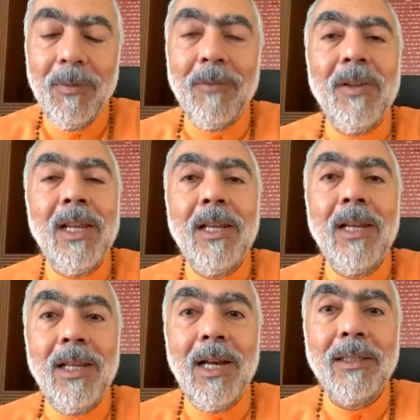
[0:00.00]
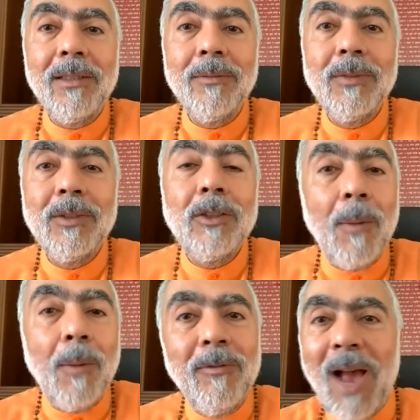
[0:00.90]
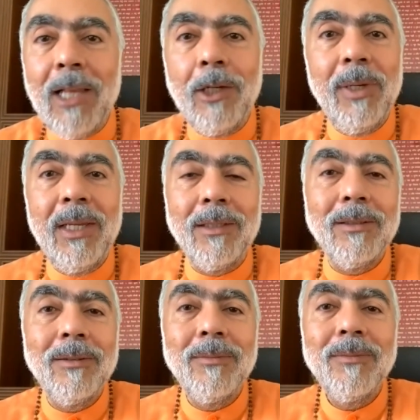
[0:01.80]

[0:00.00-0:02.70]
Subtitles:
But we in India stopped valuing it.